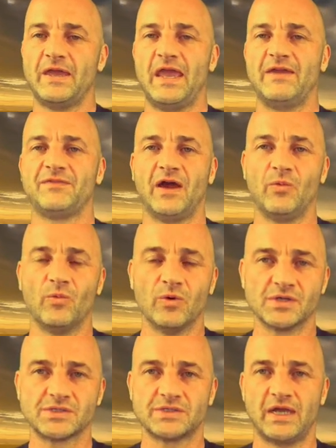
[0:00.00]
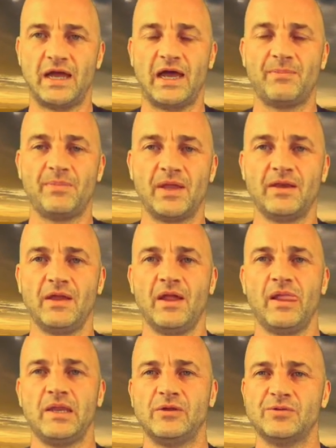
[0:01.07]
If that was to happen,
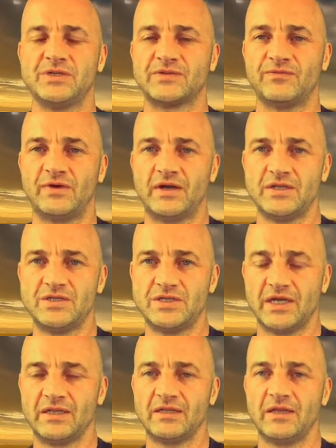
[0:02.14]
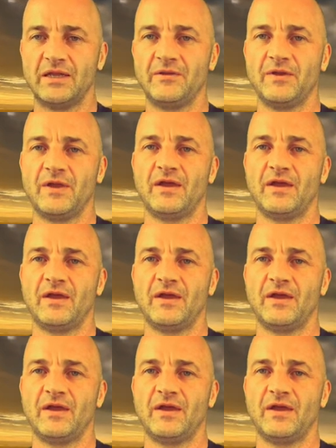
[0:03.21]
you would just very gently